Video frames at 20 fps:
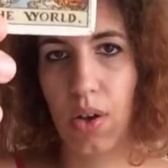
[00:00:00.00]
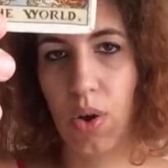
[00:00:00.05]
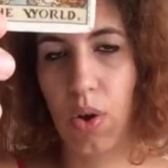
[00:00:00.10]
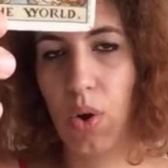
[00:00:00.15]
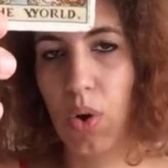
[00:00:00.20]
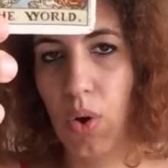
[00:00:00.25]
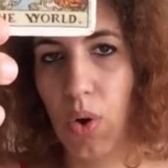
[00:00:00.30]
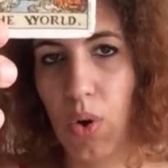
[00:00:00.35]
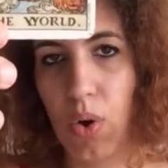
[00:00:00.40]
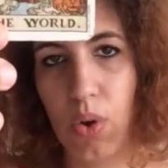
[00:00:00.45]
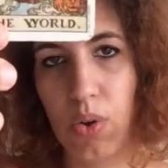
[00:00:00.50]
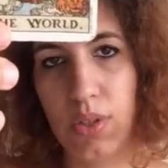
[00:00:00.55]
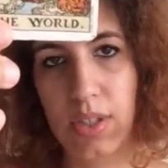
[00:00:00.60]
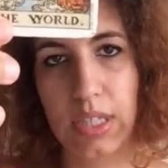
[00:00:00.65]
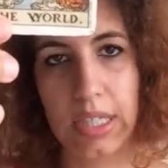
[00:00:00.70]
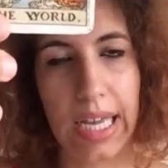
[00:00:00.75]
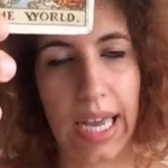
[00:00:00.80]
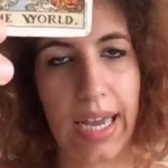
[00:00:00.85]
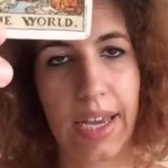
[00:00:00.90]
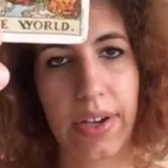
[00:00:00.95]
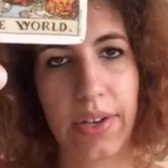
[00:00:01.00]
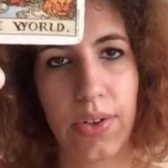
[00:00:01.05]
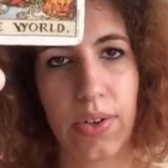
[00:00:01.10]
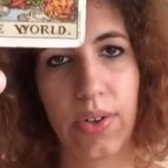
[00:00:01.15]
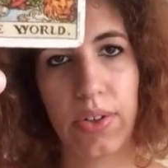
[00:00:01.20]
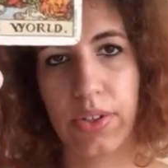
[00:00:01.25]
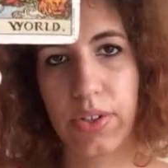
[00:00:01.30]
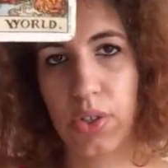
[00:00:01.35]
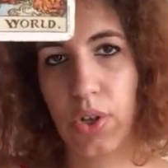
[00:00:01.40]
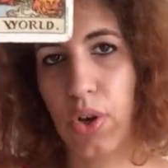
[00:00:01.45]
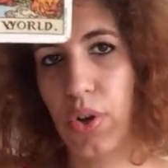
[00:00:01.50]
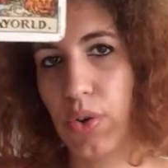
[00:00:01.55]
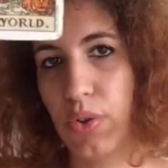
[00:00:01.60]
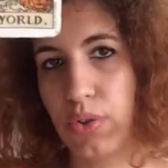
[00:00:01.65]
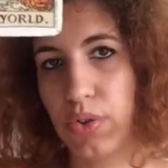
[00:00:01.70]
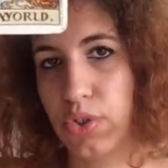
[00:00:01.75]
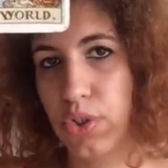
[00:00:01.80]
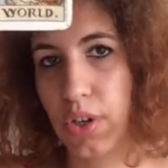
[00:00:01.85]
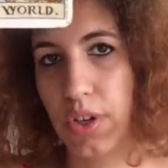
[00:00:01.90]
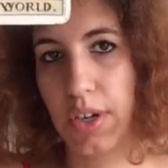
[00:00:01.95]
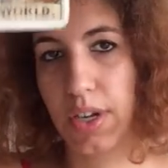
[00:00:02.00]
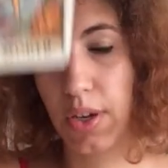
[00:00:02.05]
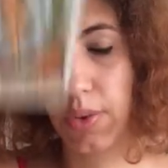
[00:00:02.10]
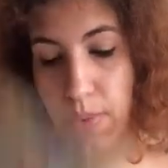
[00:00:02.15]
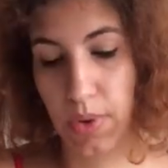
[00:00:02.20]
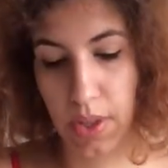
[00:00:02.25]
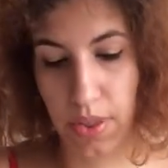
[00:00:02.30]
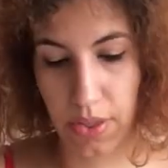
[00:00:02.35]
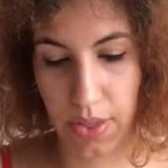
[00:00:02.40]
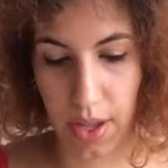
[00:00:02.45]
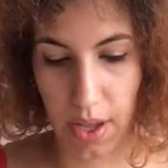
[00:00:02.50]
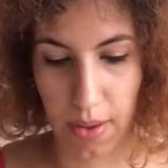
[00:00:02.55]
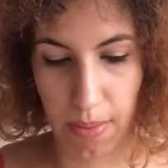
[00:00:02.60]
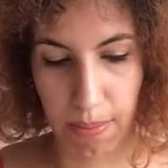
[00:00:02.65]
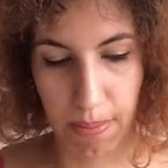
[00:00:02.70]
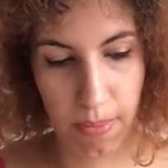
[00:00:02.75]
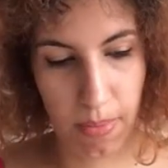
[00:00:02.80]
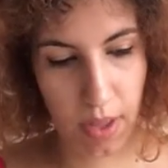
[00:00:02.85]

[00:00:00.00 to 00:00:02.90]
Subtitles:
whole cycle, this whole journey with them.